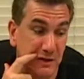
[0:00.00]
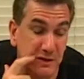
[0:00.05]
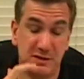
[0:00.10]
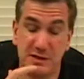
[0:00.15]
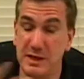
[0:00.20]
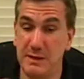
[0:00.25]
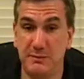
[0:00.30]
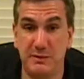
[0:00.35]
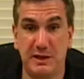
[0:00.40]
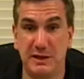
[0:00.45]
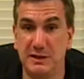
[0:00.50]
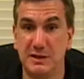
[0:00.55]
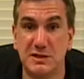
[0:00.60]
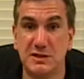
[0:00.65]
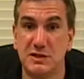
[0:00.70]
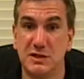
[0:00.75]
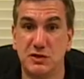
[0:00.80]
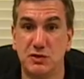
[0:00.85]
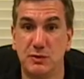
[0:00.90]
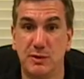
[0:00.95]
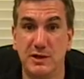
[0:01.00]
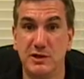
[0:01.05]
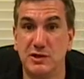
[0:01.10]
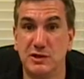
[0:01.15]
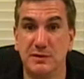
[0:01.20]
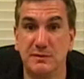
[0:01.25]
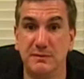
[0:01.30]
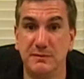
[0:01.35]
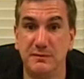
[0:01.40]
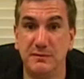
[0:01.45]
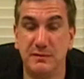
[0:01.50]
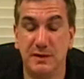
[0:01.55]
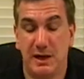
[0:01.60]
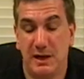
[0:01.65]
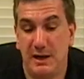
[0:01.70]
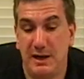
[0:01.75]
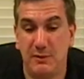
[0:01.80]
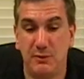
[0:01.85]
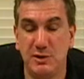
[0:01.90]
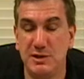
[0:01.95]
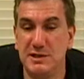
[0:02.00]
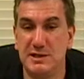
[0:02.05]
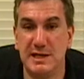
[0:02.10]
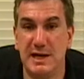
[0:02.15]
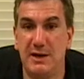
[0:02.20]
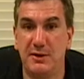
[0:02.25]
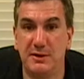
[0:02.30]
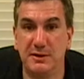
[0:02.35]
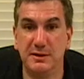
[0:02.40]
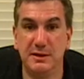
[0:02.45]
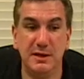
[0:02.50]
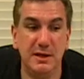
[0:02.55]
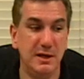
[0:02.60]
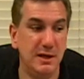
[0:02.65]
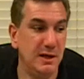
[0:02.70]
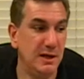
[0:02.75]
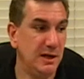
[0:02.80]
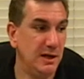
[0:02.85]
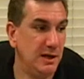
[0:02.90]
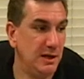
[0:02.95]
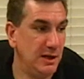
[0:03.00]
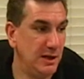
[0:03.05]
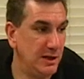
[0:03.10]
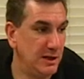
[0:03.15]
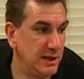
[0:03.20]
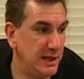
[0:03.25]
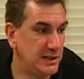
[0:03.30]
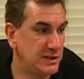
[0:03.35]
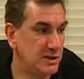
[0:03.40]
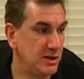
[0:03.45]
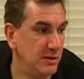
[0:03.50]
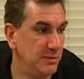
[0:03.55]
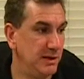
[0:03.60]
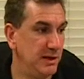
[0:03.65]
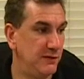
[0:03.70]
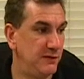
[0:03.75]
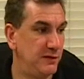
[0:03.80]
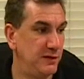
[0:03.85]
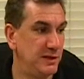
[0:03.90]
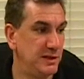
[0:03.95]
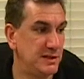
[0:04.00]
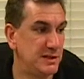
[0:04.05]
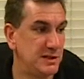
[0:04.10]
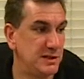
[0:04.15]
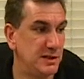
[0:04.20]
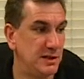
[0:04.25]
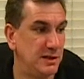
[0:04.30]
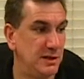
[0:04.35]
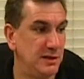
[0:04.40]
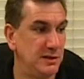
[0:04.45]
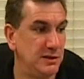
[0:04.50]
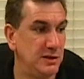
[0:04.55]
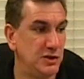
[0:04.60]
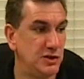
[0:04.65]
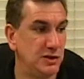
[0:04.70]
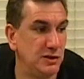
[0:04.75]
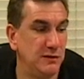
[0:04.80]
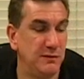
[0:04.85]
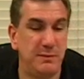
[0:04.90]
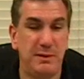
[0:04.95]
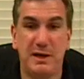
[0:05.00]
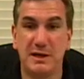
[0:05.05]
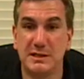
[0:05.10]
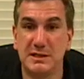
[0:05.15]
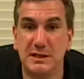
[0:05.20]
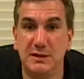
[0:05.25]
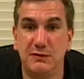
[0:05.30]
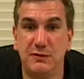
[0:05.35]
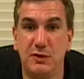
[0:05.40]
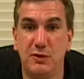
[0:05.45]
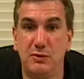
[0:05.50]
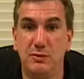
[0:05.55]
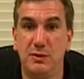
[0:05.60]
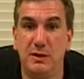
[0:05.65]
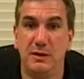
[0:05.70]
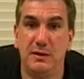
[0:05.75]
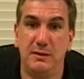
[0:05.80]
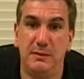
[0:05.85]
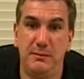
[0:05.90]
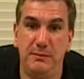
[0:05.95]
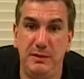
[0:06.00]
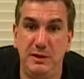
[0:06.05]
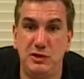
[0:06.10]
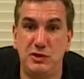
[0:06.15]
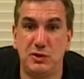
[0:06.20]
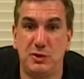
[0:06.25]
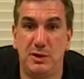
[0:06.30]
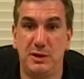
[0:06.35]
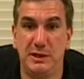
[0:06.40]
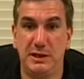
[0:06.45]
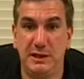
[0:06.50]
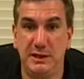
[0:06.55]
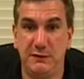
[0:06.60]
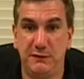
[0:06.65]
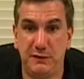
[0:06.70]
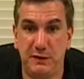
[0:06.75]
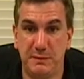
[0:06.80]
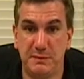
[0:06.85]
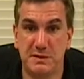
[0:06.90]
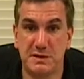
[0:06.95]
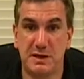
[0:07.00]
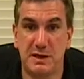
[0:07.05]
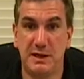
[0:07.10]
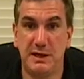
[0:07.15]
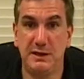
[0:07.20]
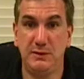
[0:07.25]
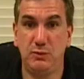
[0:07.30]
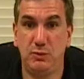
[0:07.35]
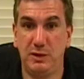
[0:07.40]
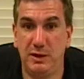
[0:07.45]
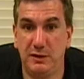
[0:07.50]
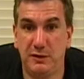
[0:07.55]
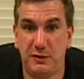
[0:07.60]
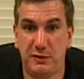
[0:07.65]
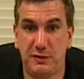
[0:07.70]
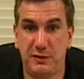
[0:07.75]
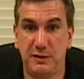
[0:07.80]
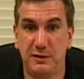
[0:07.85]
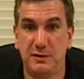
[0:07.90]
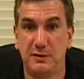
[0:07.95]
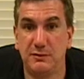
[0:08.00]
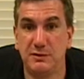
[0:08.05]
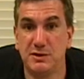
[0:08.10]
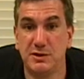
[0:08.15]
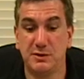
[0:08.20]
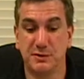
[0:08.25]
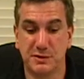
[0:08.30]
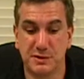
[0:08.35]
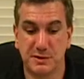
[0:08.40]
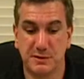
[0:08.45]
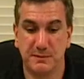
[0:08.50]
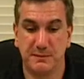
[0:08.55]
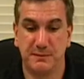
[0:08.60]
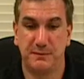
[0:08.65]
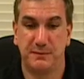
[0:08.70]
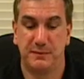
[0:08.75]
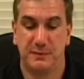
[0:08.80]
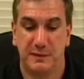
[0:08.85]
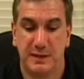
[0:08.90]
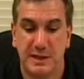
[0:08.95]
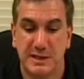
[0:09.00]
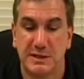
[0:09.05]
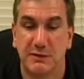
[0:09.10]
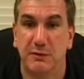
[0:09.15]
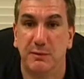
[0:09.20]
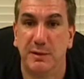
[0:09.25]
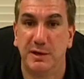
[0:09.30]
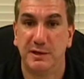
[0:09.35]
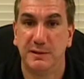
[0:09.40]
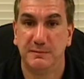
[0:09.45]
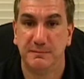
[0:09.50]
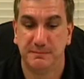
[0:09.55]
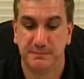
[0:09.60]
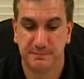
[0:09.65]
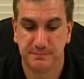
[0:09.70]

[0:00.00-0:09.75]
Same thing in this situation. I wouldn't doubt it. That's going to be it for this edition of Boxing Info. Meet you on the flip side with the results. Thanks, everybody.